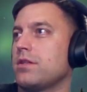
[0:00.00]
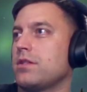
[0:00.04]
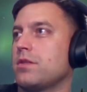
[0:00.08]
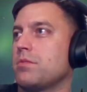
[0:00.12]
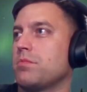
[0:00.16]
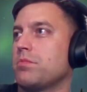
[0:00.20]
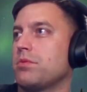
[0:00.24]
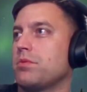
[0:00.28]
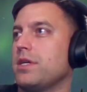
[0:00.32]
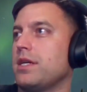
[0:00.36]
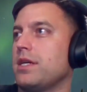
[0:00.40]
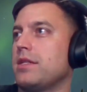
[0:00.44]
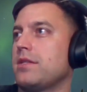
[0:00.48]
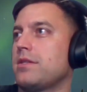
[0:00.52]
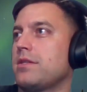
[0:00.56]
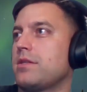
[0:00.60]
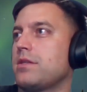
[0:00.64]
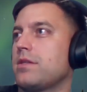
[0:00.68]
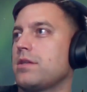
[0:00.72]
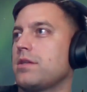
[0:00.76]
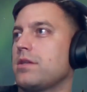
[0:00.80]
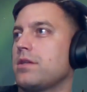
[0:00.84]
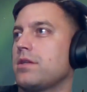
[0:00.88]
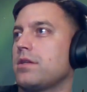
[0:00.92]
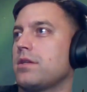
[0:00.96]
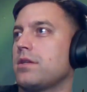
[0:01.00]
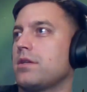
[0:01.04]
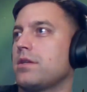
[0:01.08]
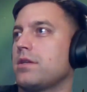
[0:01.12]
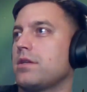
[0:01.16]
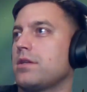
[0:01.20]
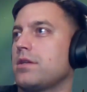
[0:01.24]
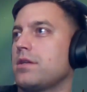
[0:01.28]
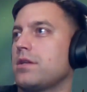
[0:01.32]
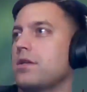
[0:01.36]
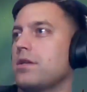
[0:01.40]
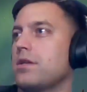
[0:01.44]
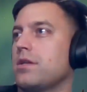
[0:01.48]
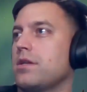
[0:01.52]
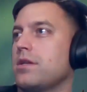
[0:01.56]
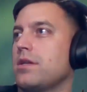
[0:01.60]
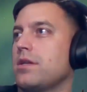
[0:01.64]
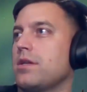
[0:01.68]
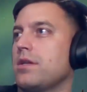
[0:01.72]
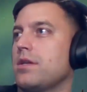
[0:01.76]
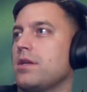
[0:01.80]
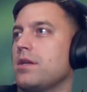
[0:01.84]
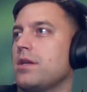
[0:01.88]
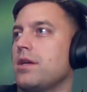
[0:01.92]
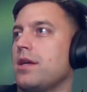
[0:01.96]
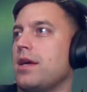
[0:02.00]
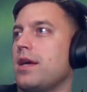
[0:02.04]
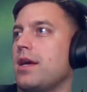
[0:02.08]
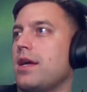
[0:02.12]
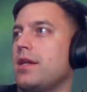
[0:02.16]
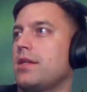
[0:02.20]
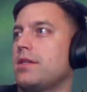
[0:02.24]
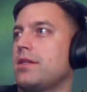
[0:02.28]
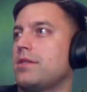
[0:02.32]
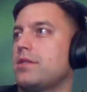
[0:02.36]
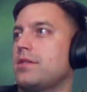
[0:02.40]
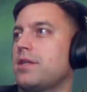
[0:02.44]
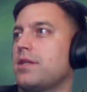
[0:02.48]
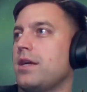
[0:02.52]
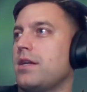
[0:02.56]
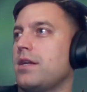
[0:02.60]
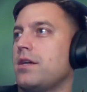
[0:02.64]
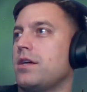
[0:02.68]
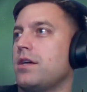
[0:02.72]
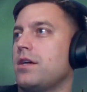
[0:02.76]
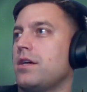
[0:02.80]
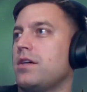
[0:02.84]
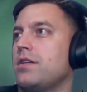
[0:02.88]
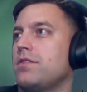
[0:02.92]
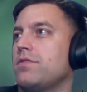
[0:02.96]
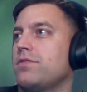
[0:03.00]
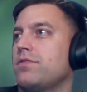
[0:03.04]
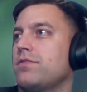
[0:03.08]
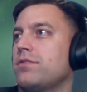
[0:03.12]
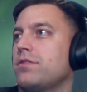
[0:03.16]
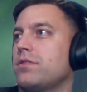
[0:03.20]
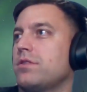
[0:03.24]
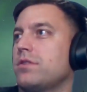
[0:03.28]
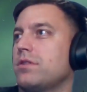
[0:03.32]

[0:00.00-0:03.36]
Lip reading: to blitz, and instead of